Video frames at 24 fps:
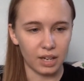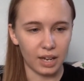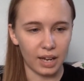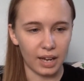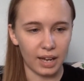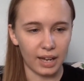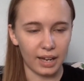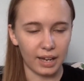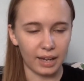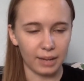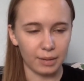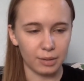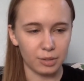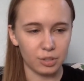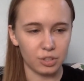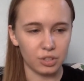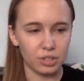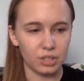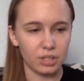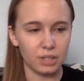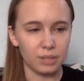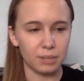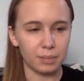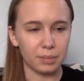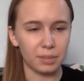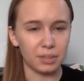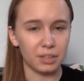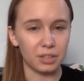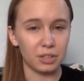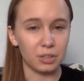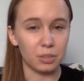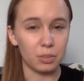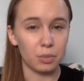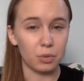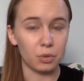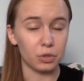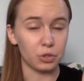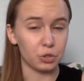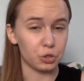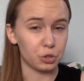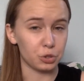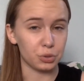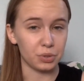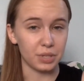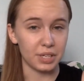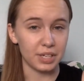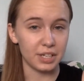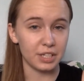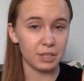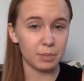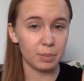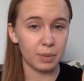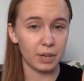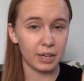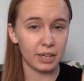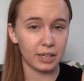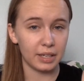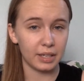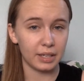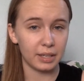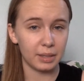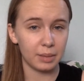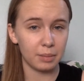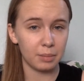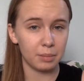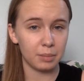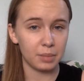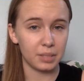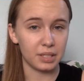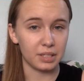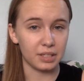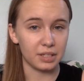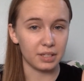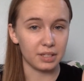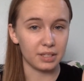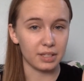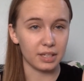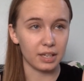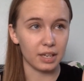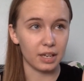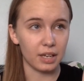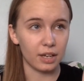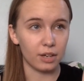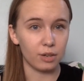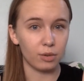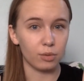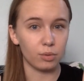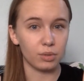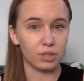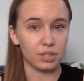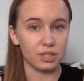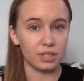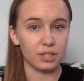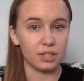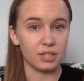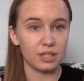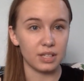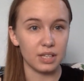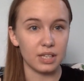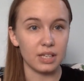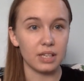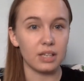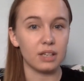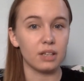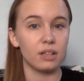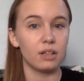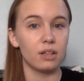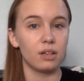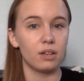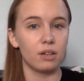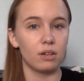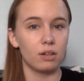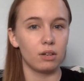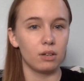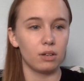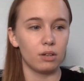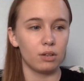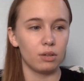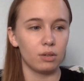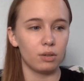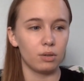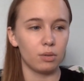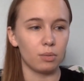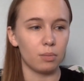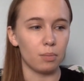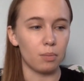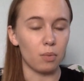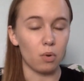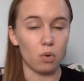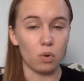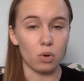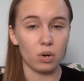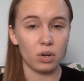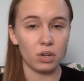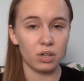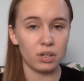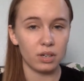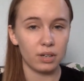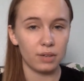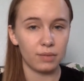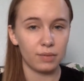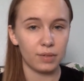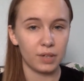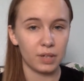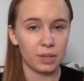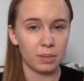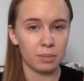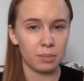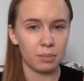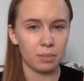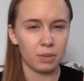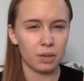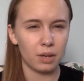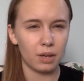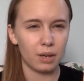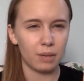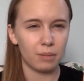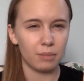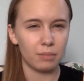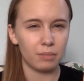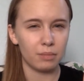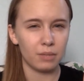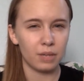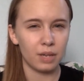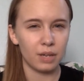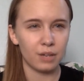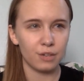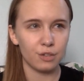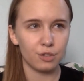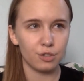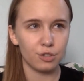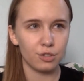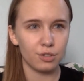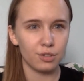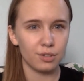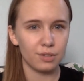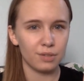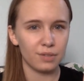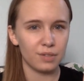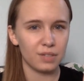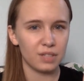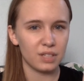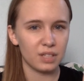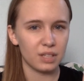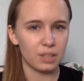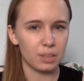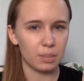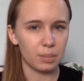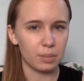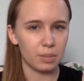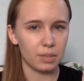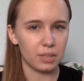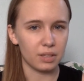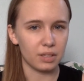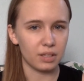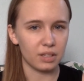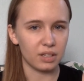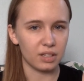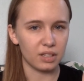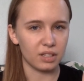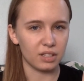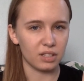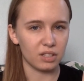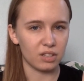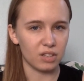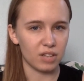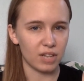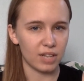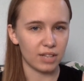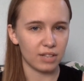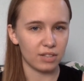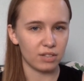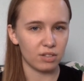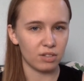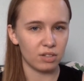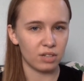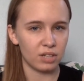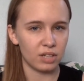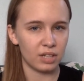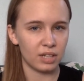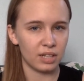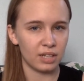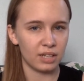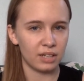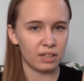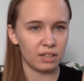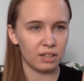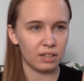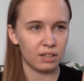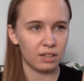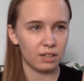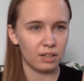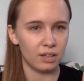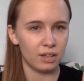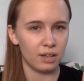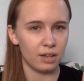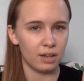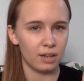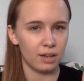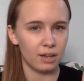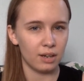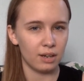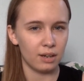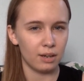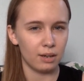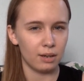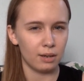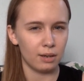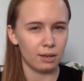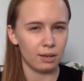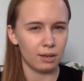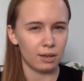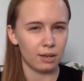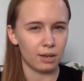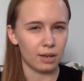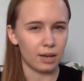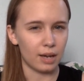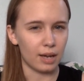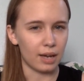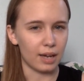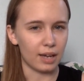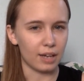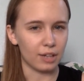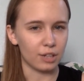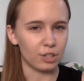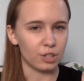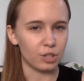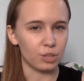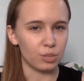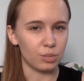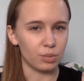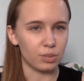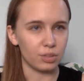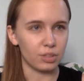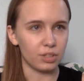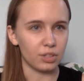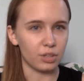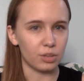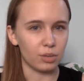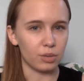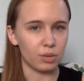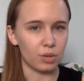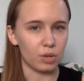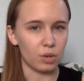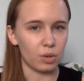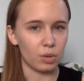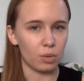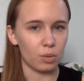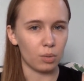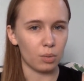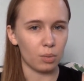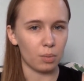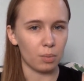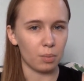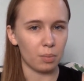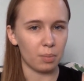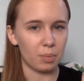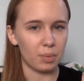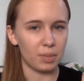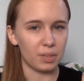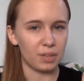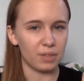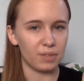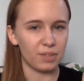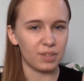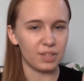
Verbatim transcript: I actually am a little more intrigued by him because I kind of want to see more of him. I'm not sure if he's going to be in the next class or not. I actually really don't know. But if